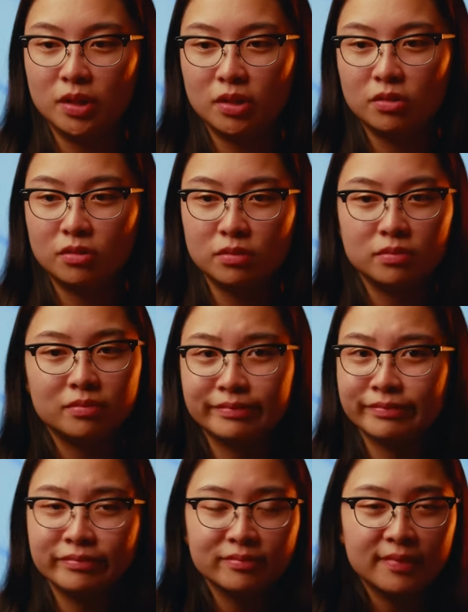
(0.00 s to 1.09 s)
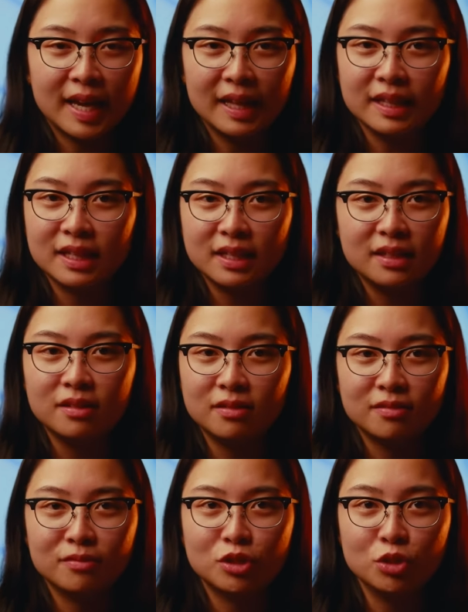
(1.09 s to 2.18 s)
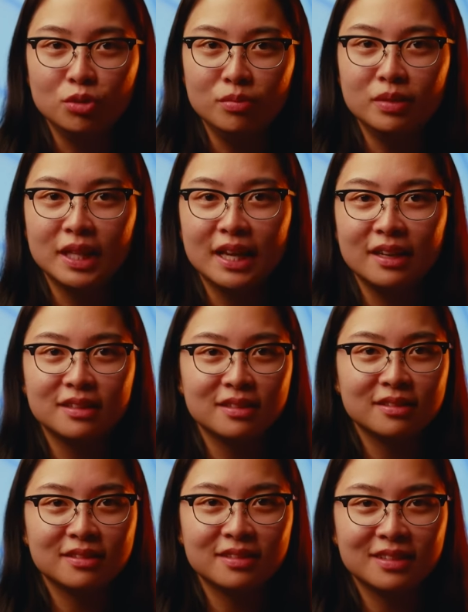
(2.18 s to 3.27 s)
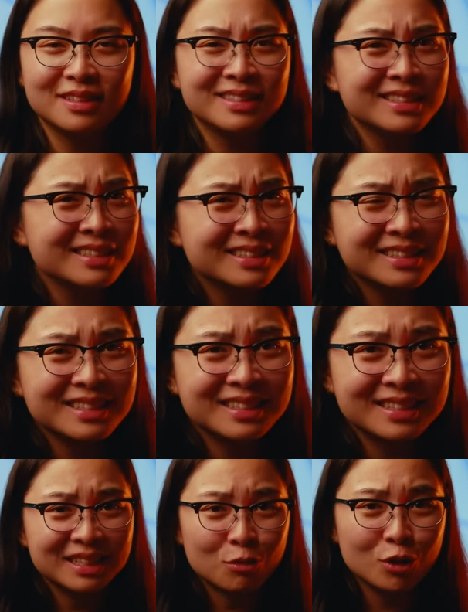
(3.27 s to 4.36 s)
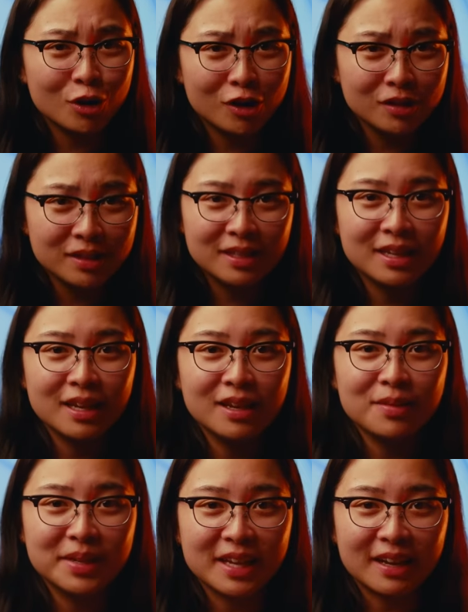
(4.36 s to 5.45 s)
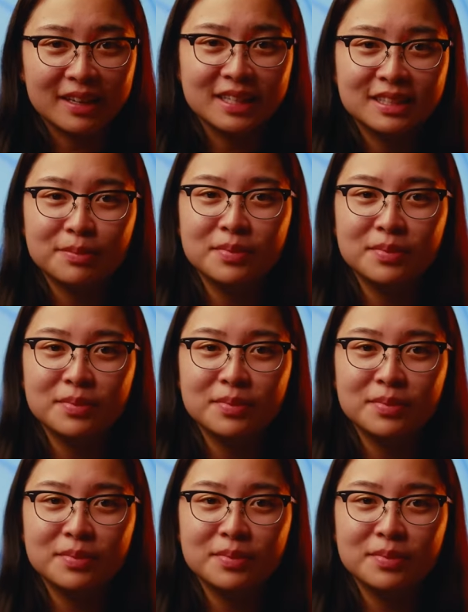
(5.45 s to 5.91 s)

little LED tube light, whatever you call it. But yeah, it's a